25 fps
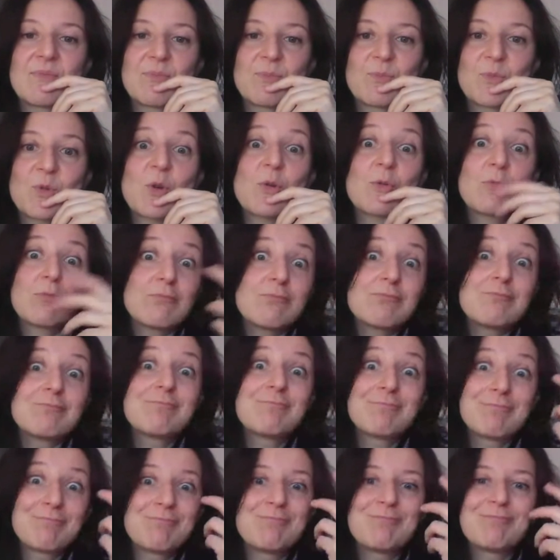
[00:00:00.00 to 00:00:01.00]
So
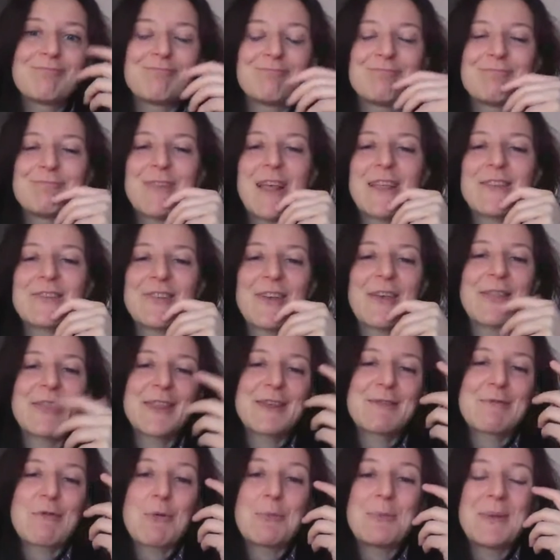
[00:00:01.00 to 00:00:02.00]
that's
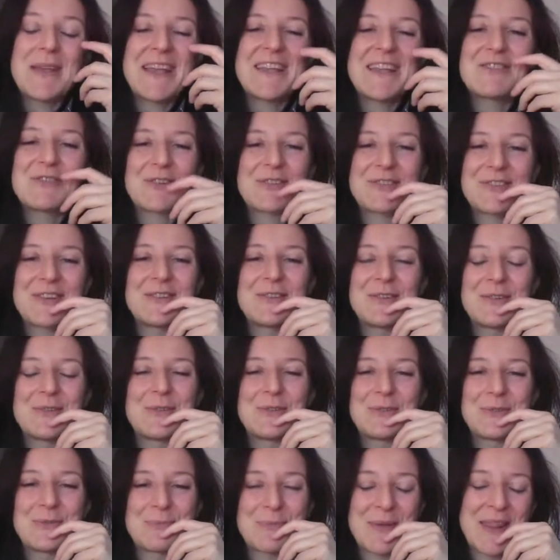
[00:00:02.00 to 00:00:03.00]
something that would be interesting to
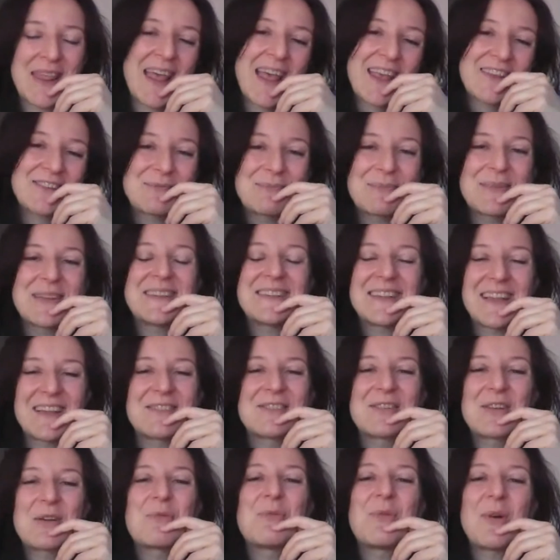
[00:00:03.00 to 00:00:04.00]
do, but it hasn't been done
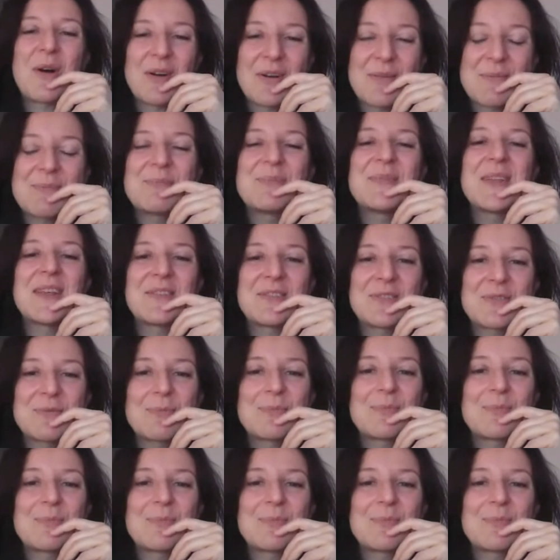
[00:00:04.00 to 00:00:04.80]
so far. Yes.